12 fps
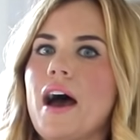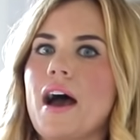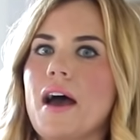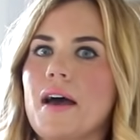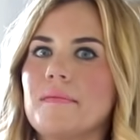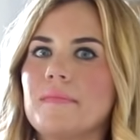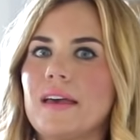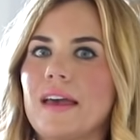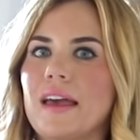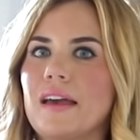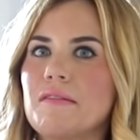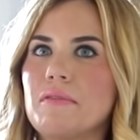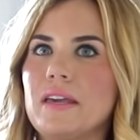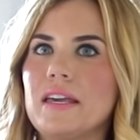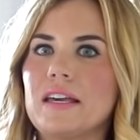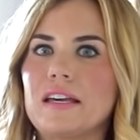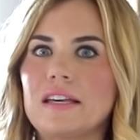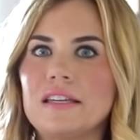um,
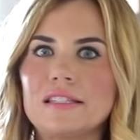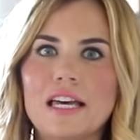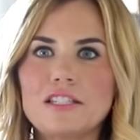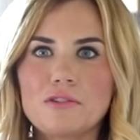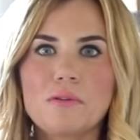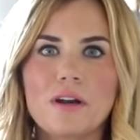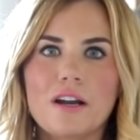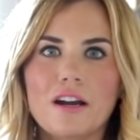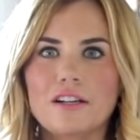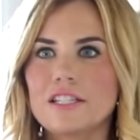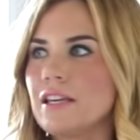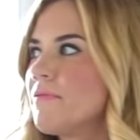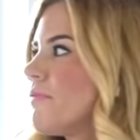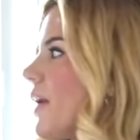we set to work. Our team